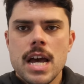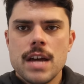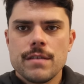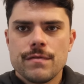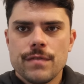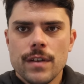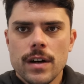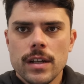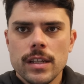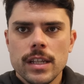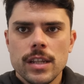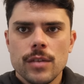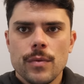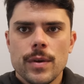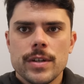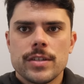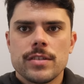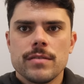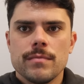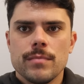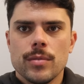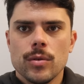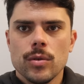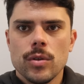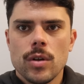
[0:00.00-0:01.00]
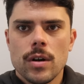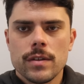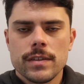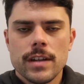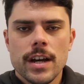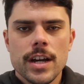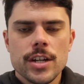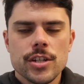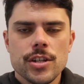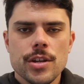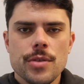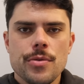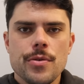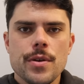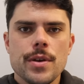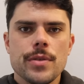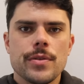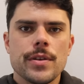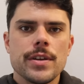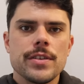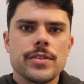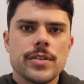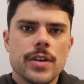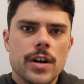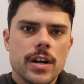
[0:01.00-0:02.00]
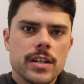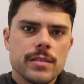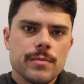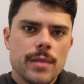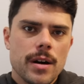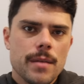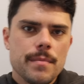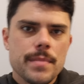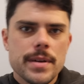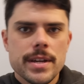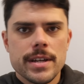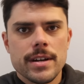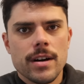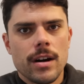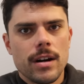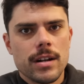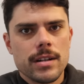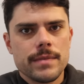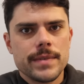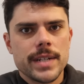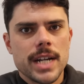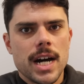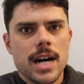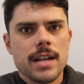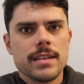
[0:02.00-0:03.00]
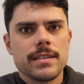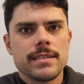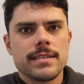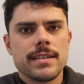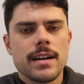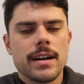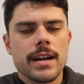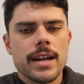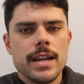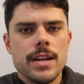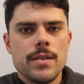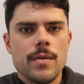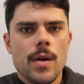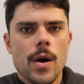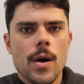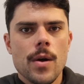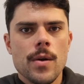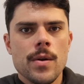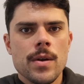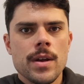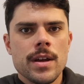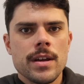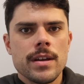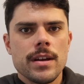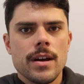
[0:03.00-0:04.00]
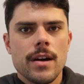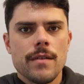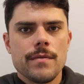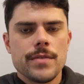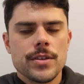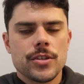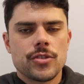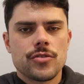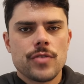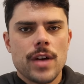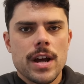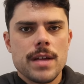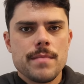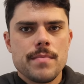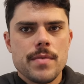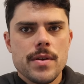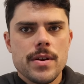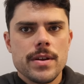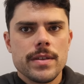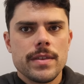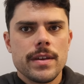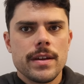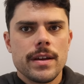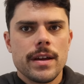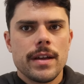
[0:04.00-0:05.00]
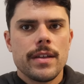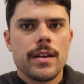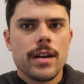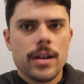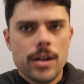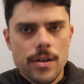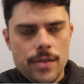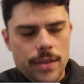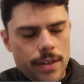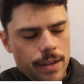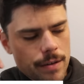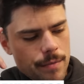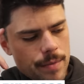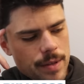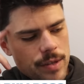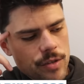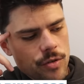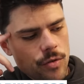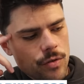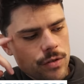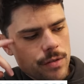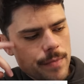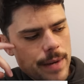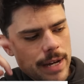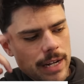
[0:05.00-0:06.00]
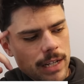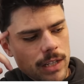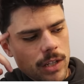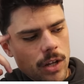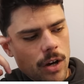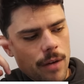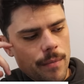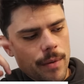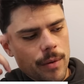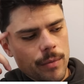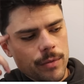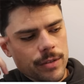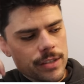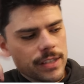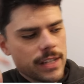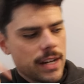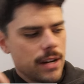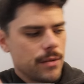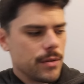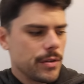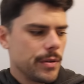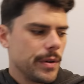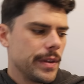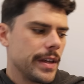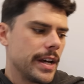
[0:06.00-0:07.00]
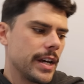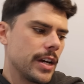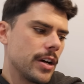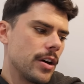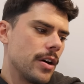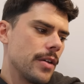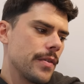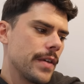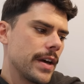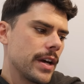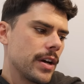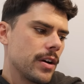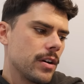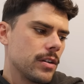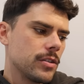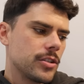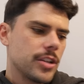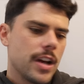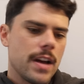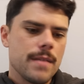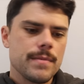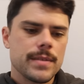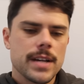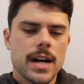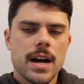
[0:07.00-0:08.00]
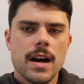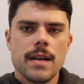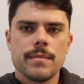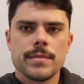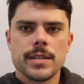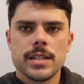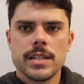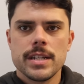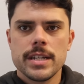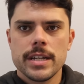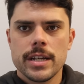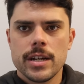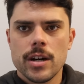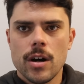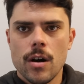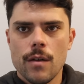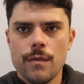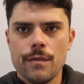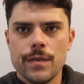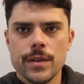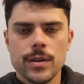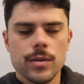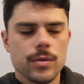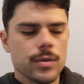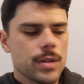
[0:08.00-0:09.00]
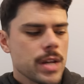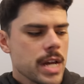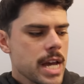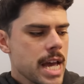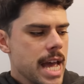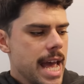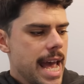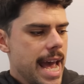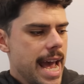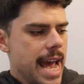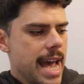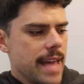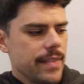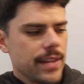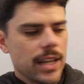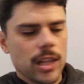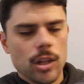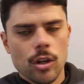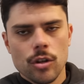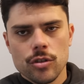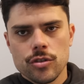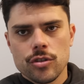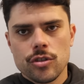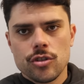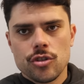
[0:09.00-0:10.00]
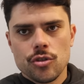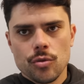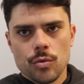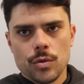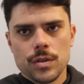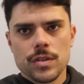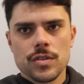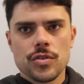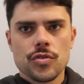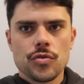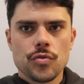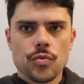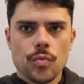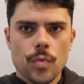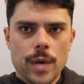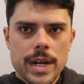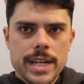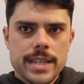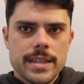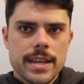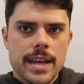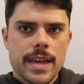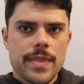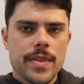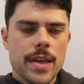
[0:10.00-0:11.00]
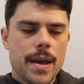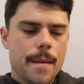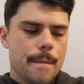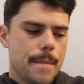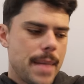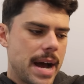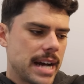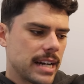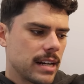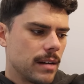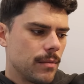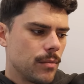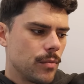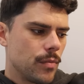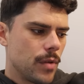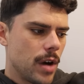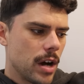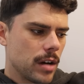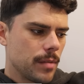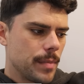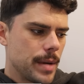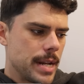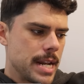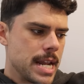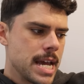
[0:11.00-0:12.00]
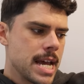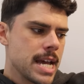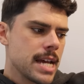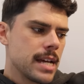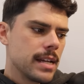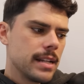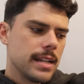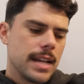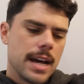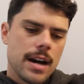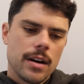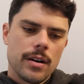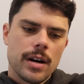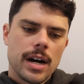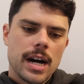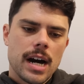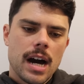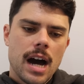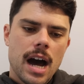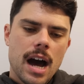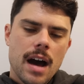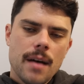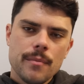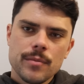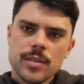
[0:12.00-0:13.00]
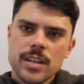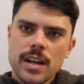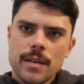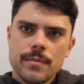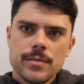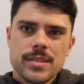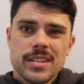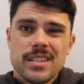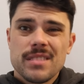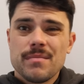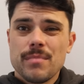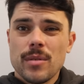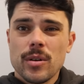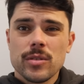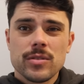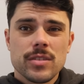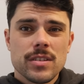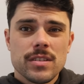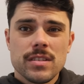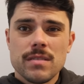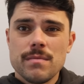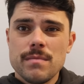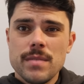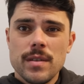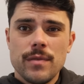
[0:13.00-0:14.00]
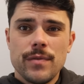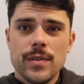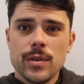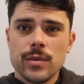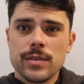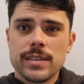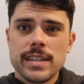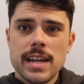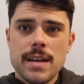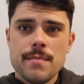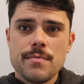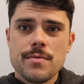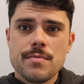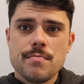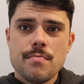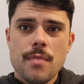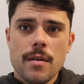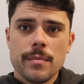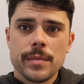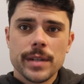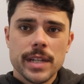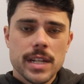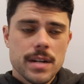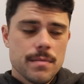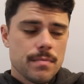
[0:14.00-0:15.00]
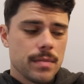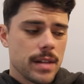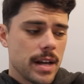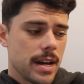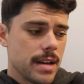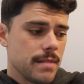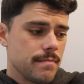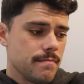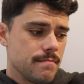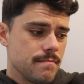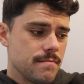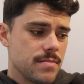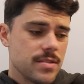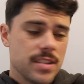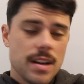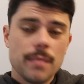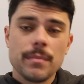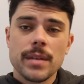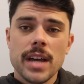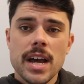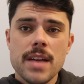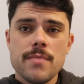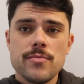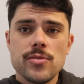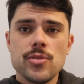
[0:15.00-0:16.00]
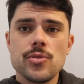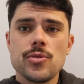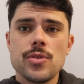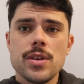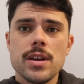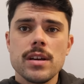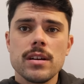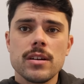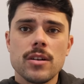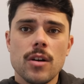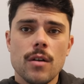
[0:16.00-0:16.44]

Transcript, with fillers: And finally, the Western Bulldogs. I actually think these guys might be kind of an unsung hero of this trade period. I don't think they've been talked about a lot, but we'll start with what they got. They got James Harmes and Nick Caulfield, and they lost Jordan Sweet, their backup ruckman. Now, Harmes comes in to bolster some midfield depth, probably going to play some games, you'd think.